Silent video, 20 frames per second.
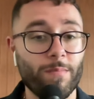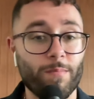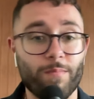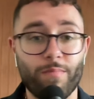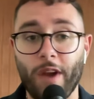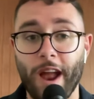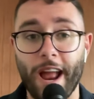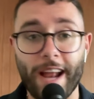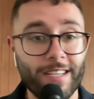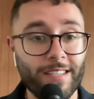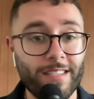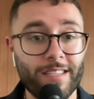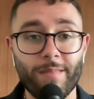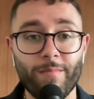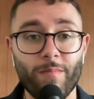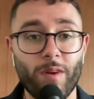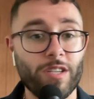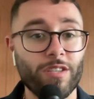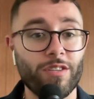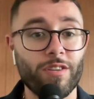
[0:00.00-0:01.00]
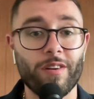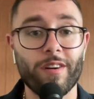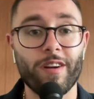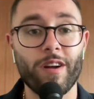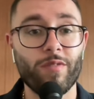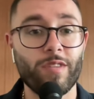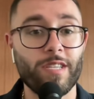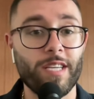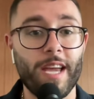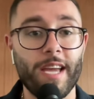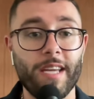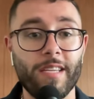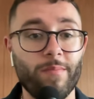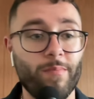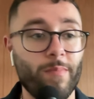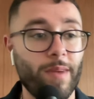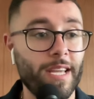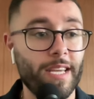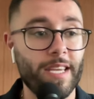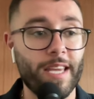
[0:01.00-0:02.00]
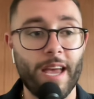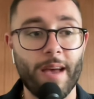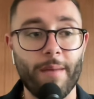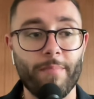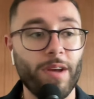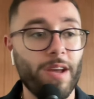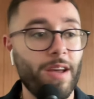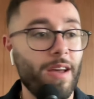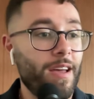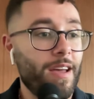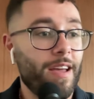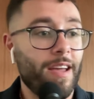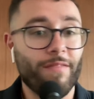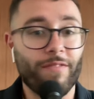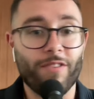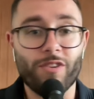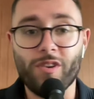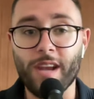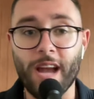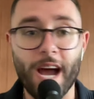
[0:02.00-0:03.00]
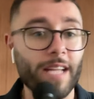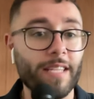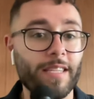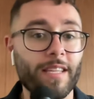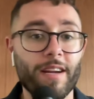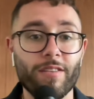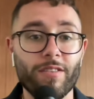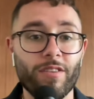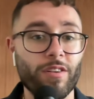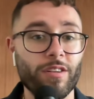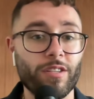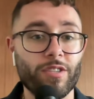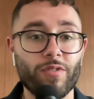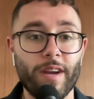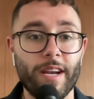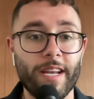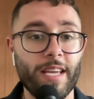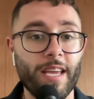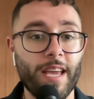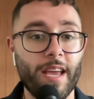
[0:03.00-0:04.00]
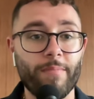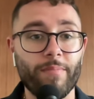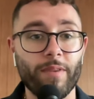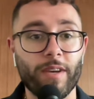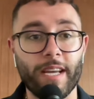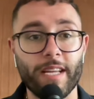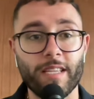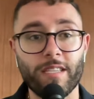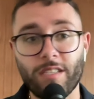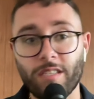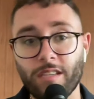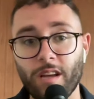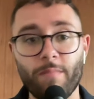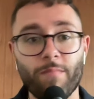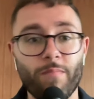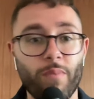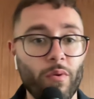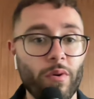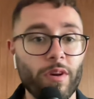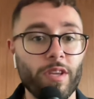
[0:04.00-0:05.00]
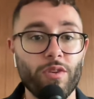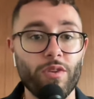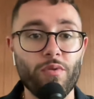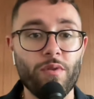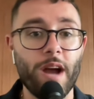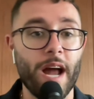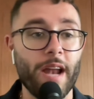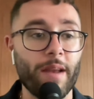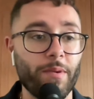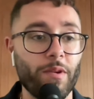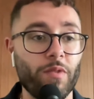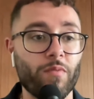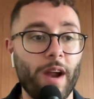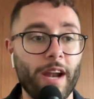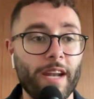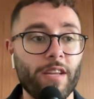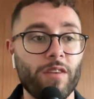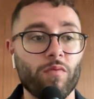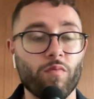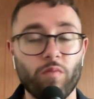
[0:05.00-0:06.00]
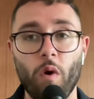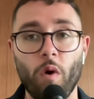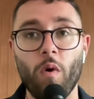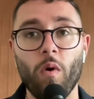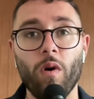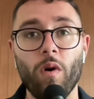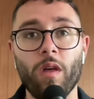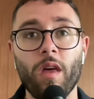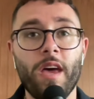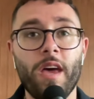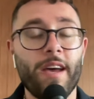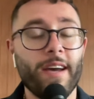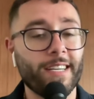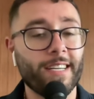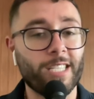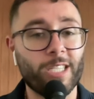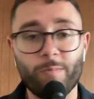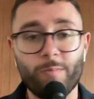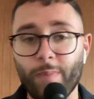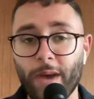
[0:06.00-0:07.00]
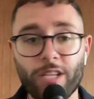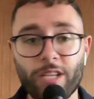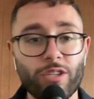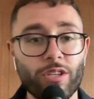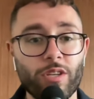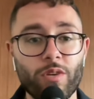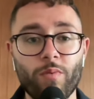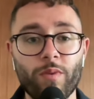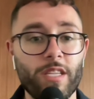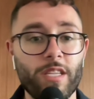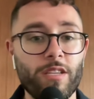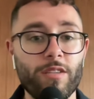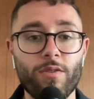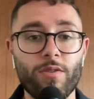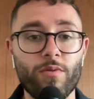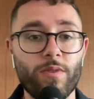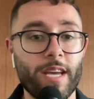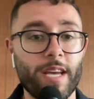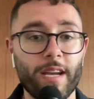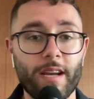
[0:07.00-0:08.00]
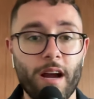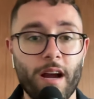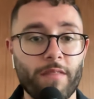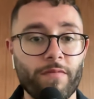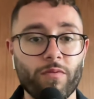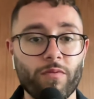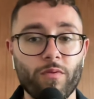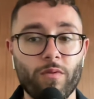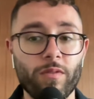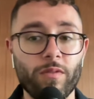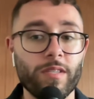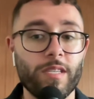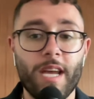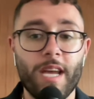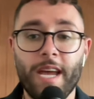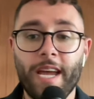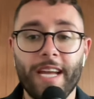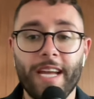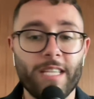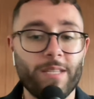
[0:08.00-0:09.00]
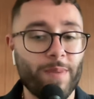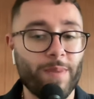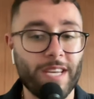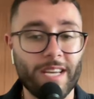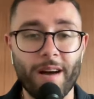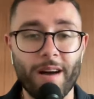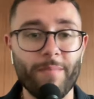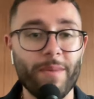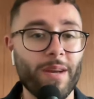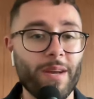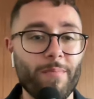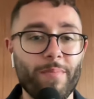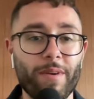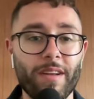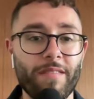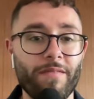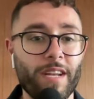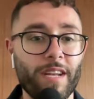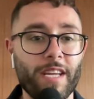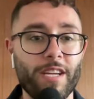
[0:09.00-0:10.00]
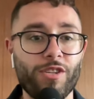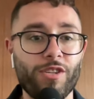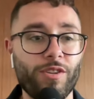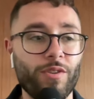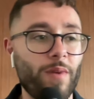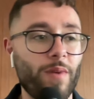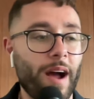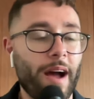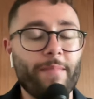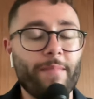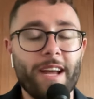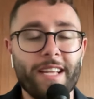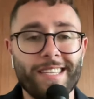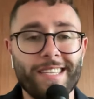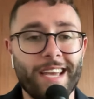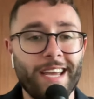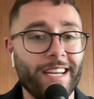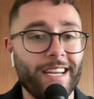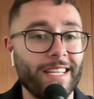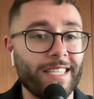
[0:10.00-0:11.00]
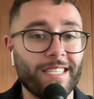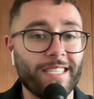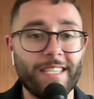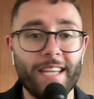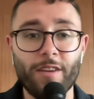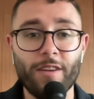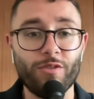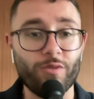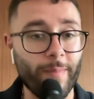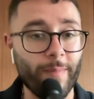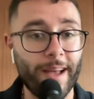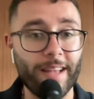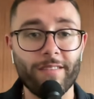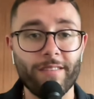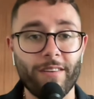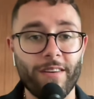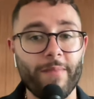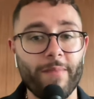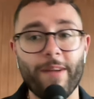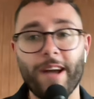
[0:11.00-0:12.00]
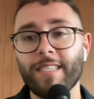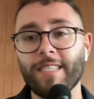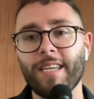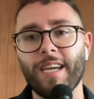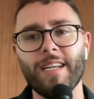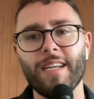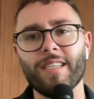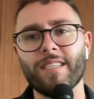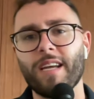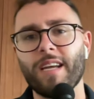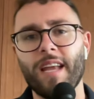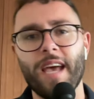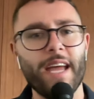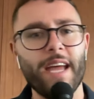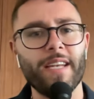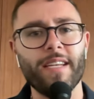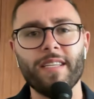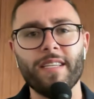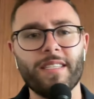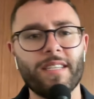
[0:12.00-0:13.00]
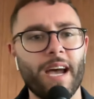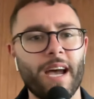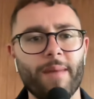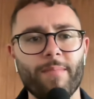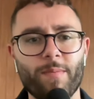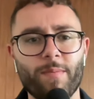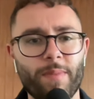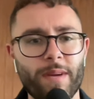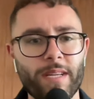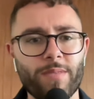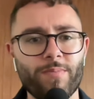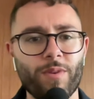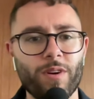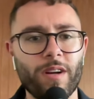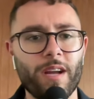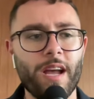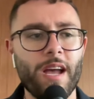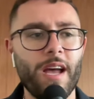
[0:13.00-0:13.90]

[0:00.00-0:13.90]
practicing much during OTAs and minicamp. If you're not there during training camp, like, at some point you got to be ready to roll, especially with these new kickoff rules. It's becoming a bit of an issue. I'm not saying it's detrimental. I'm not saying it's going to end his time in Pittsburgh.